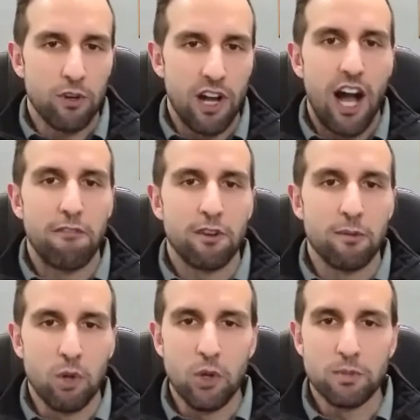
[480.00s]
offer
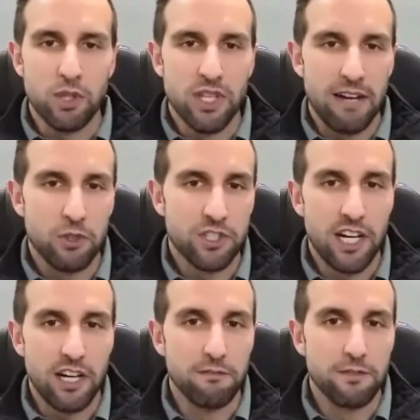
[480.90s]
multiple levels
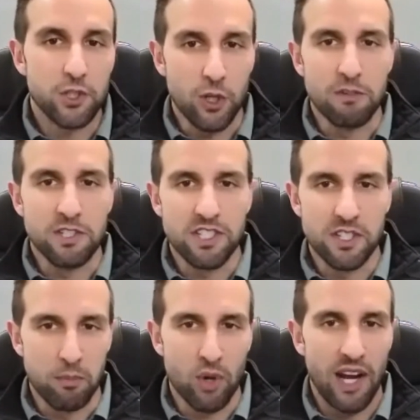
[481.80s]
of services
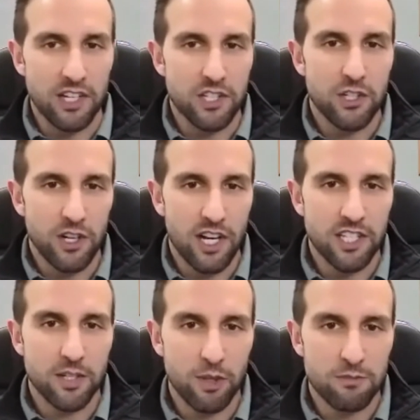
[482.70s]
and products to your
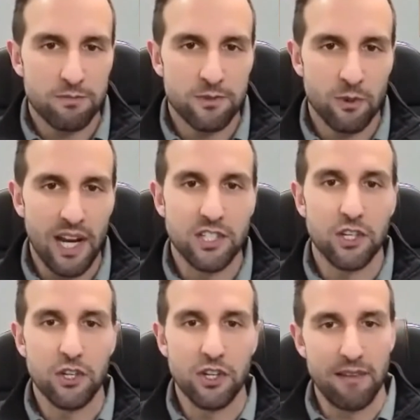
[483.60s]
customer, right? So
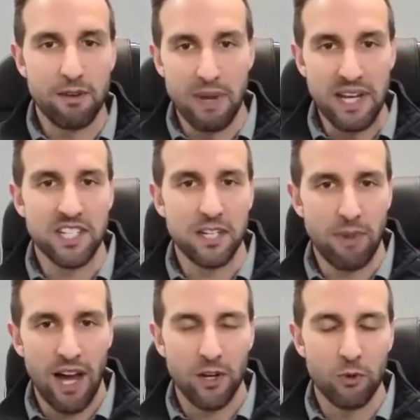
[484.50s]
you can have a basic
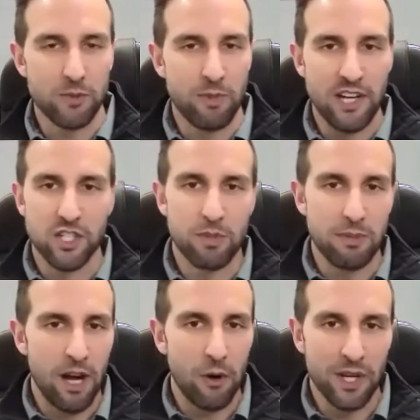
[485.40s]
model, which might just be
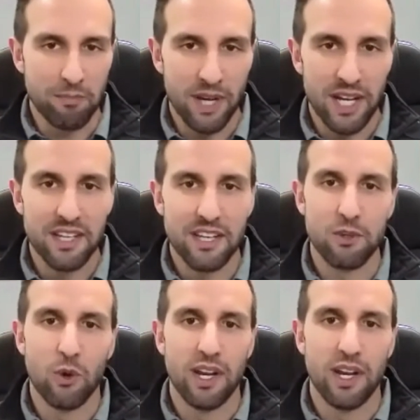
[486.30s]
mowing, but if
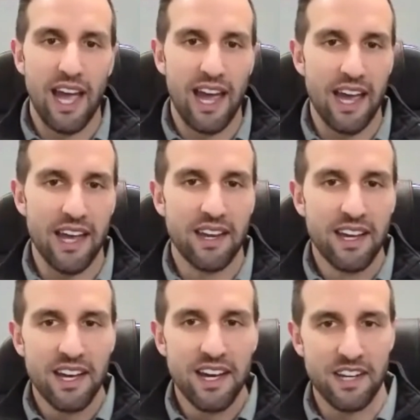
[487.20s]
you want to add
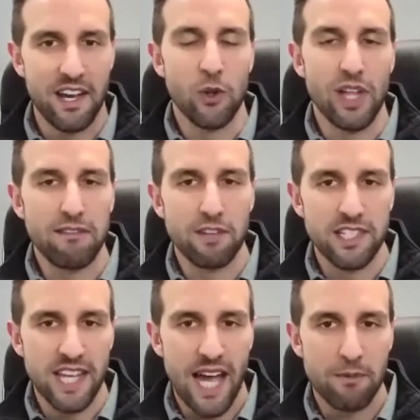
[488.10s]
another level on
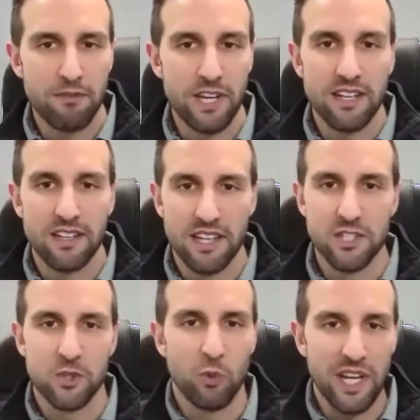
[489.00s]
top of it, let
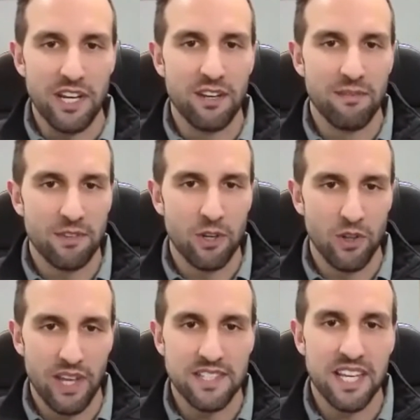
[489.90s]
us weed your
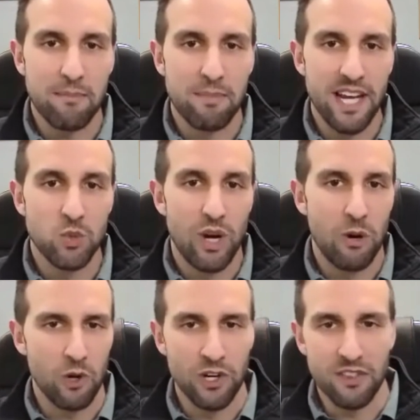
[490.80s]
landscape beds while
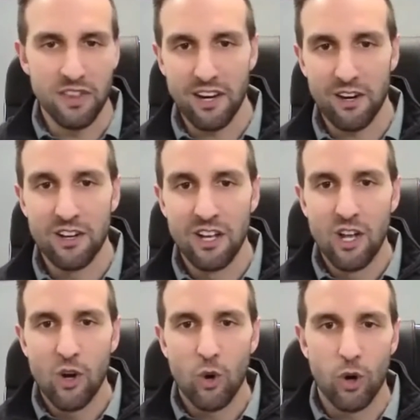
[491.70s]
we're already there,
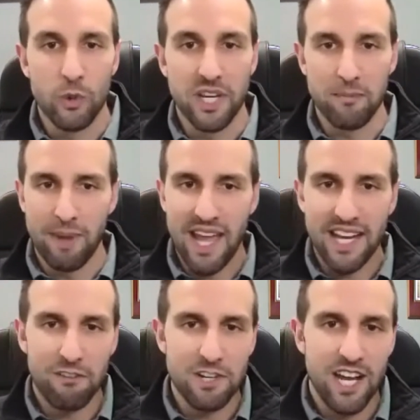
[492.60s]
or we can bag
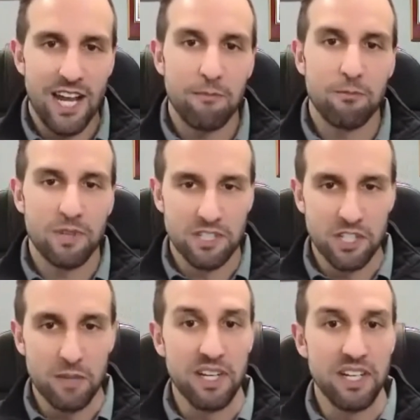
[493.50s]
every time. It's
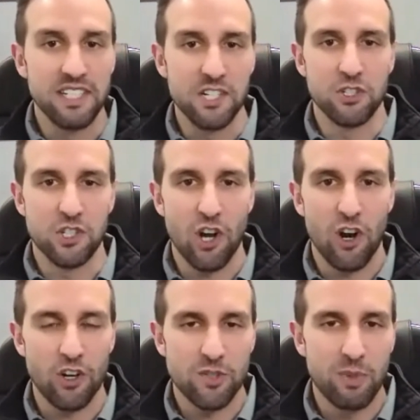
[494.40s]
going to be an additional
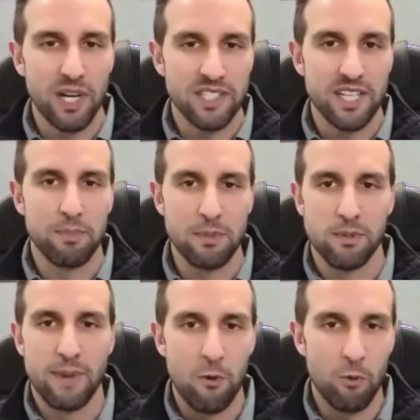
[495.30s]
charge, but some people
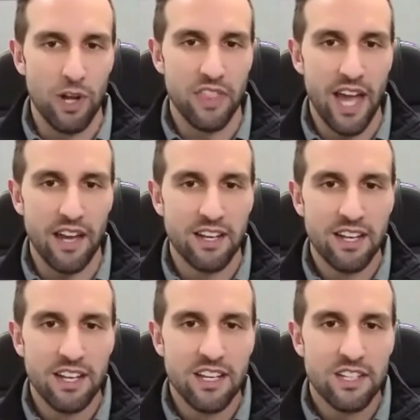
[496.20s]
might want that.
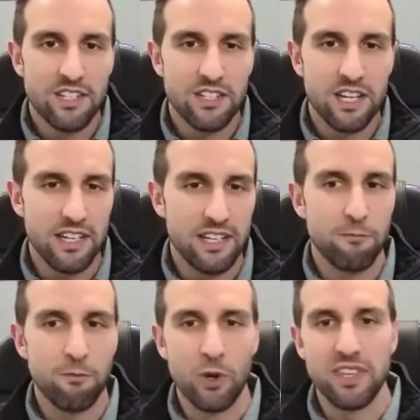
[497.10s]

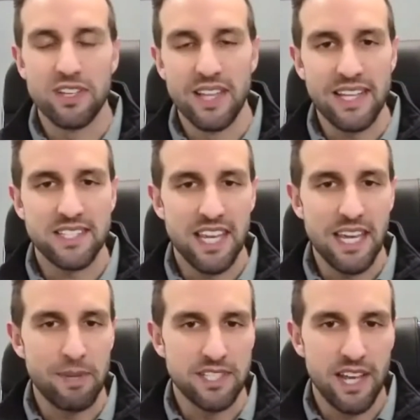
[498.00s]
With the
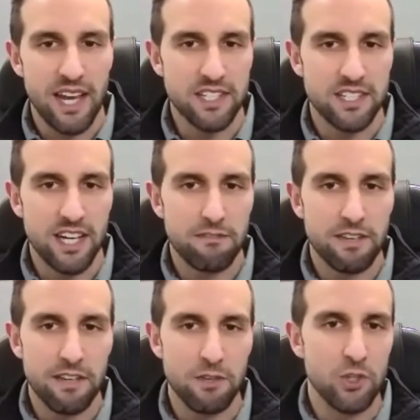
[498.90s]
landscaping side of stuff,
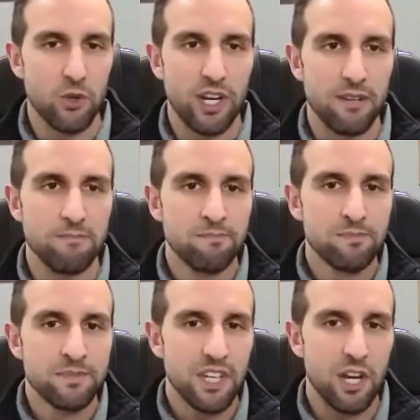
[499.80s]
if you're doing,
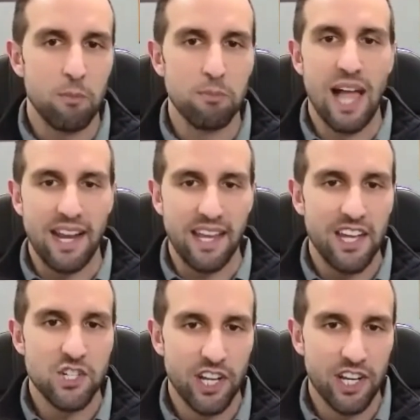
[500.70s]
black
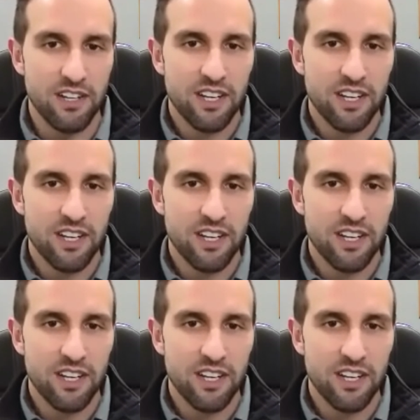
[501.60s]
edging,